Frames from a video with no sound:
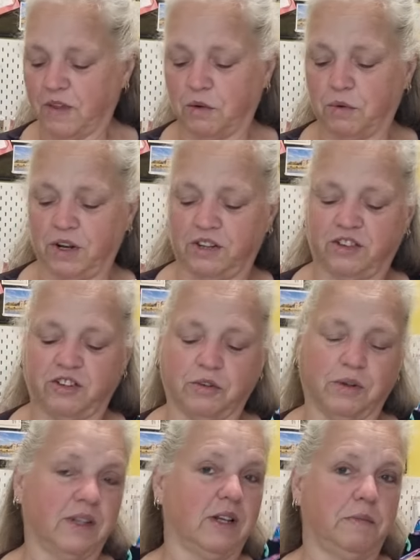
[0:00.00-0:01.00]
I wanted to
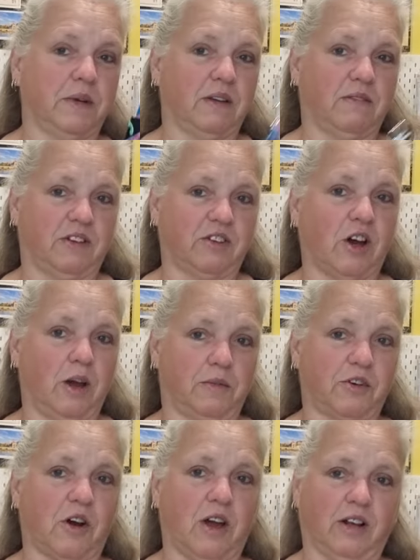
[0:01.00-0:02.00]
do a little bit of a time
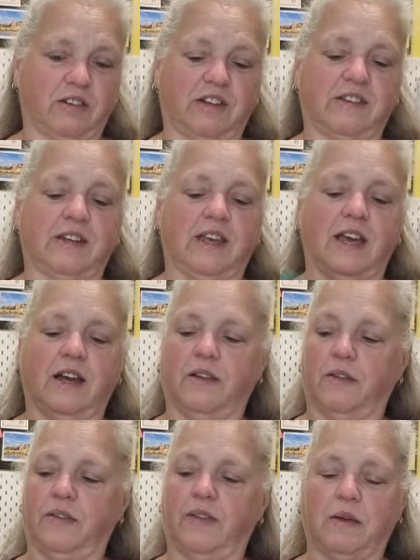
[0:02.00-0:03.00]
trial to see
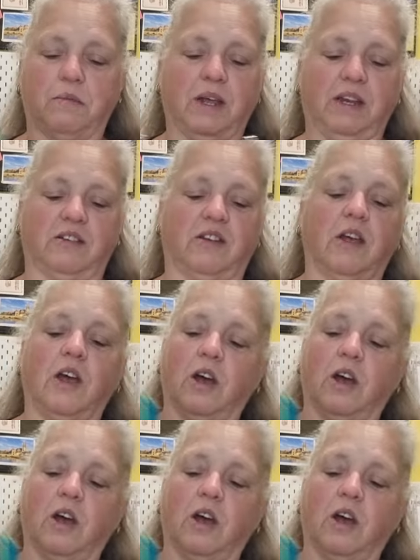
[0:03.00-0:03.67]
how they went.